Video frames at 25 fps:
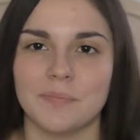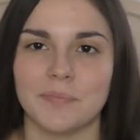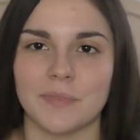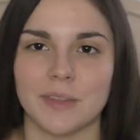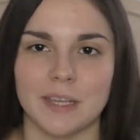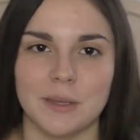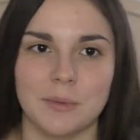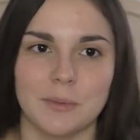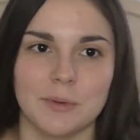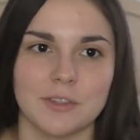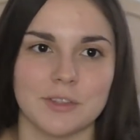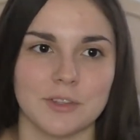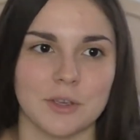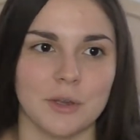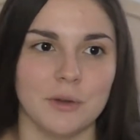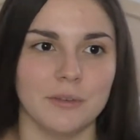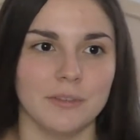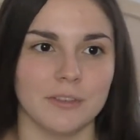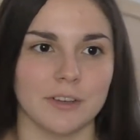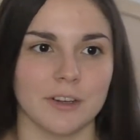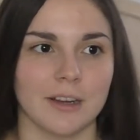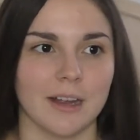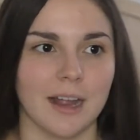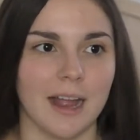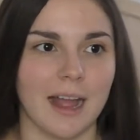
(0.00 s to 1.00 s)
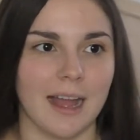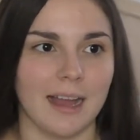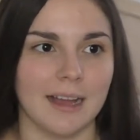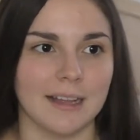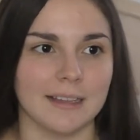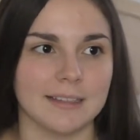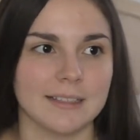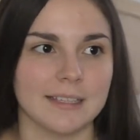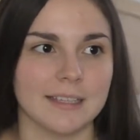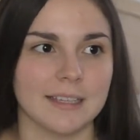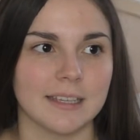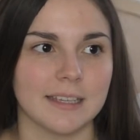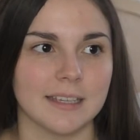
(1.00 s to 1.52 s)
He was over
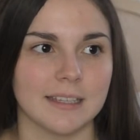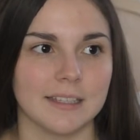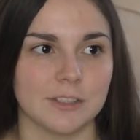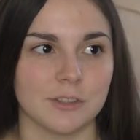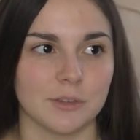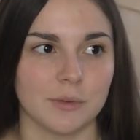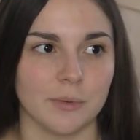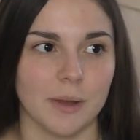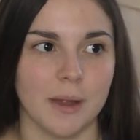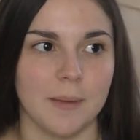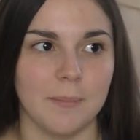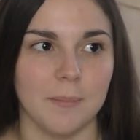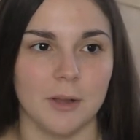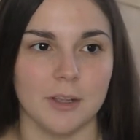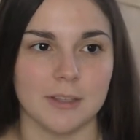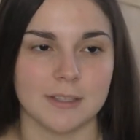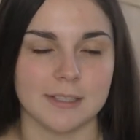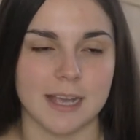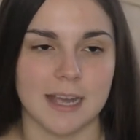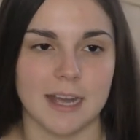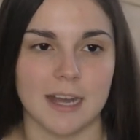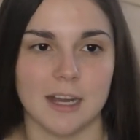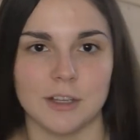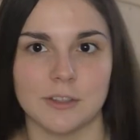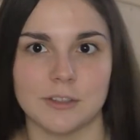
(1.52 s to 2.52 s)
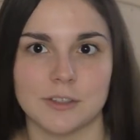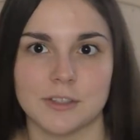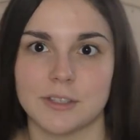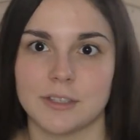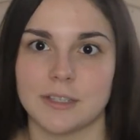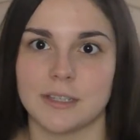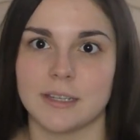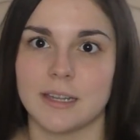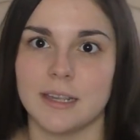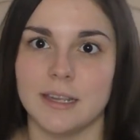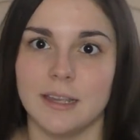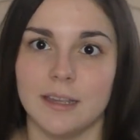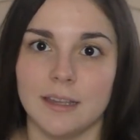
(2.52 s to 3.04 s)
at his grandma's house
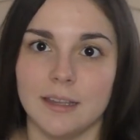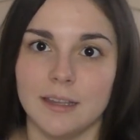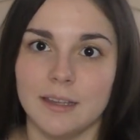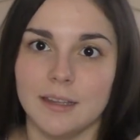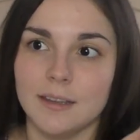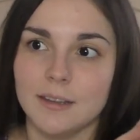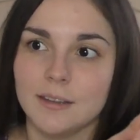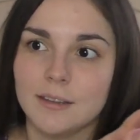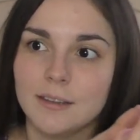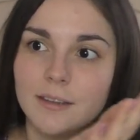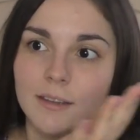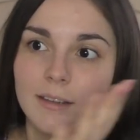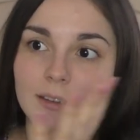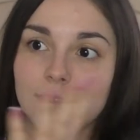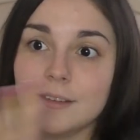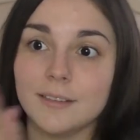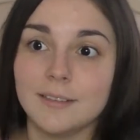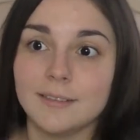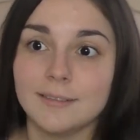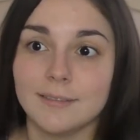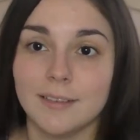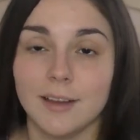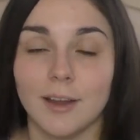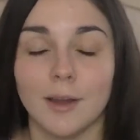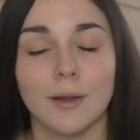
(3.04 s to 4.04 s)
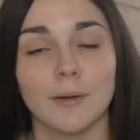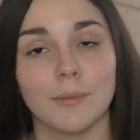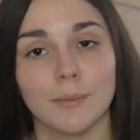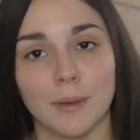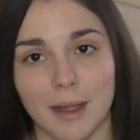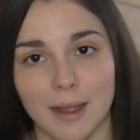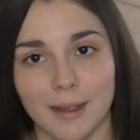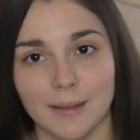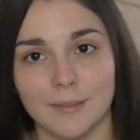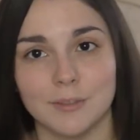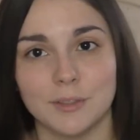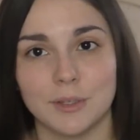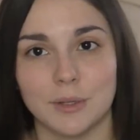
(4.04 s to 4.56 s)
and he
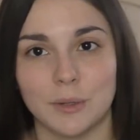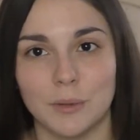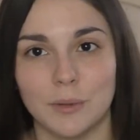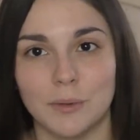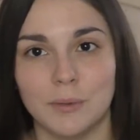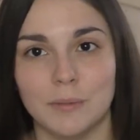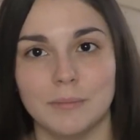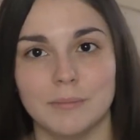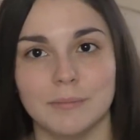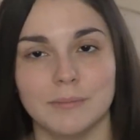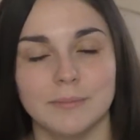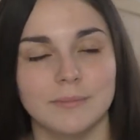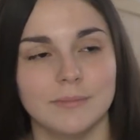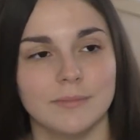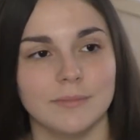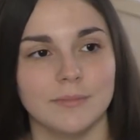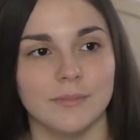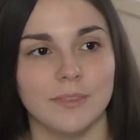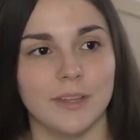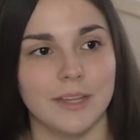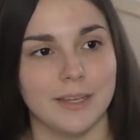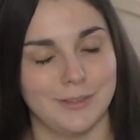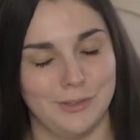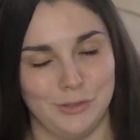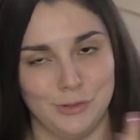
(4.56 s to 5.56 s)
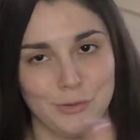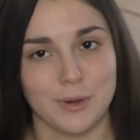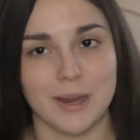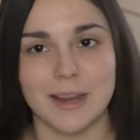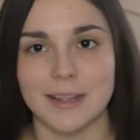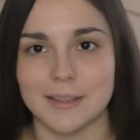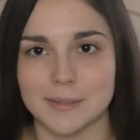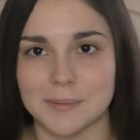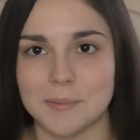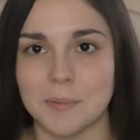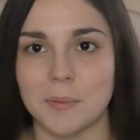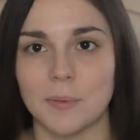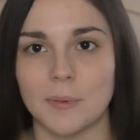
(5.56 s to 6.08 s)
arrived home via
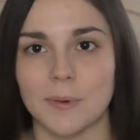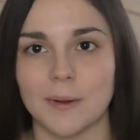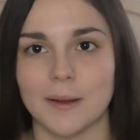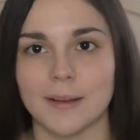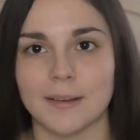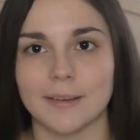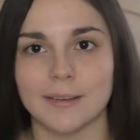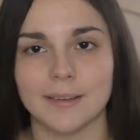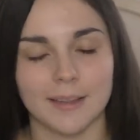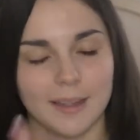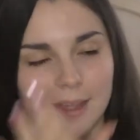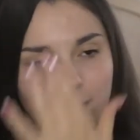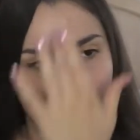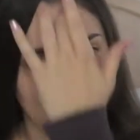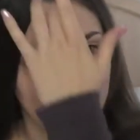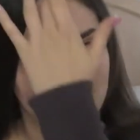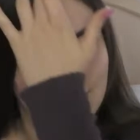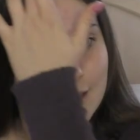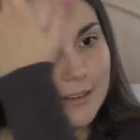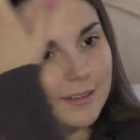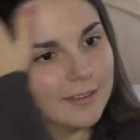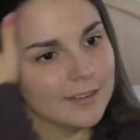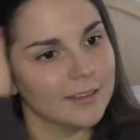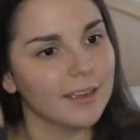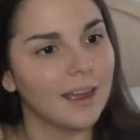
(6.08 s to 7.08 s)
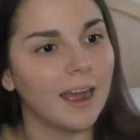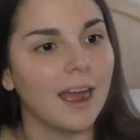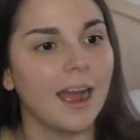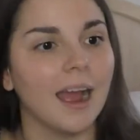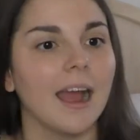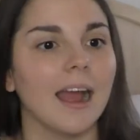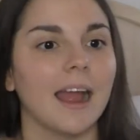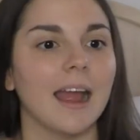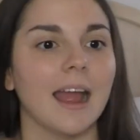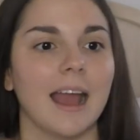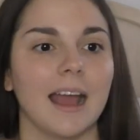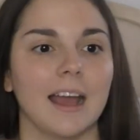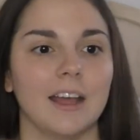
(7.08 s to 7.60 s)
transport, and
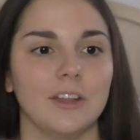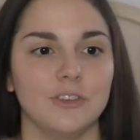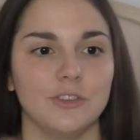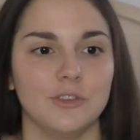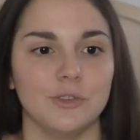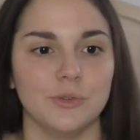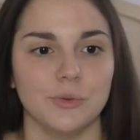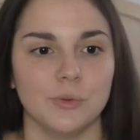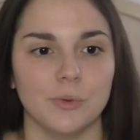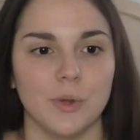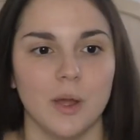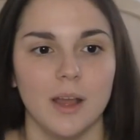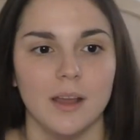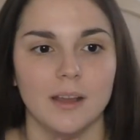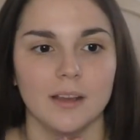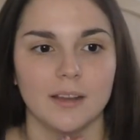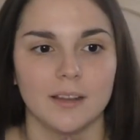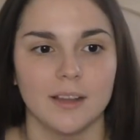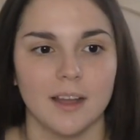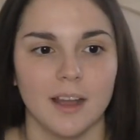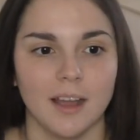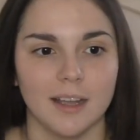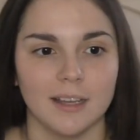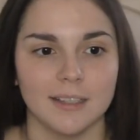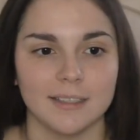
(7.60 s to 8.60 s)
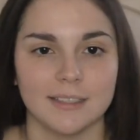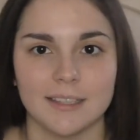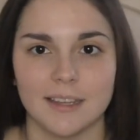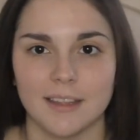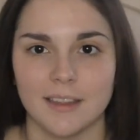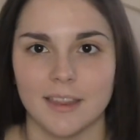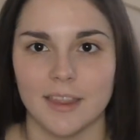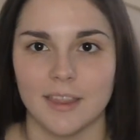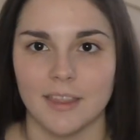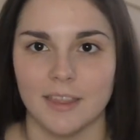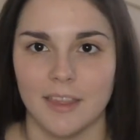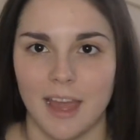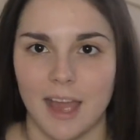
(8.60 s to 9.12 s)
I had to cut
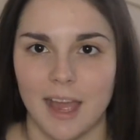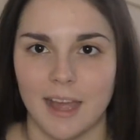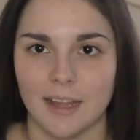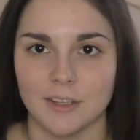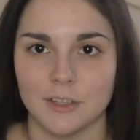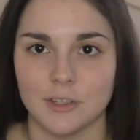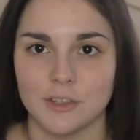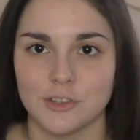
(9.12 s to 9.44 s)
that